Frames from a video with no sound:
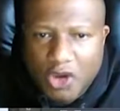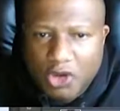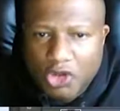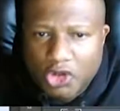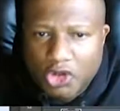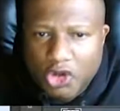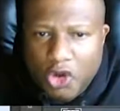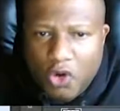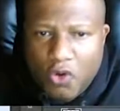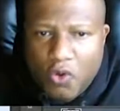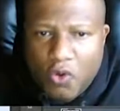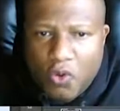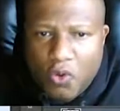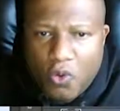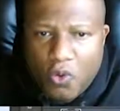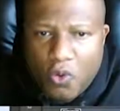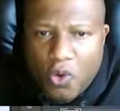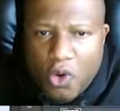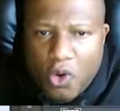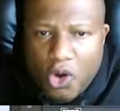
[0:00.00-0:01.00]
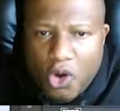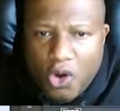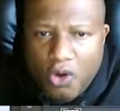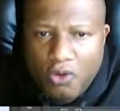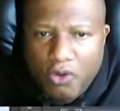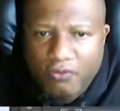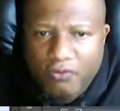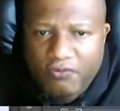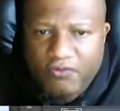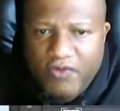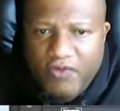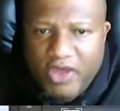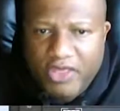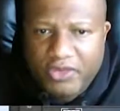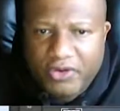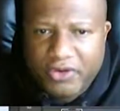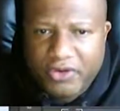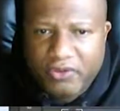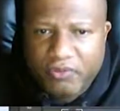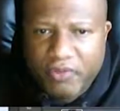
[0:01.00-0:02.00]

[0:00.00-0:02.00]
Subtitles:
No feather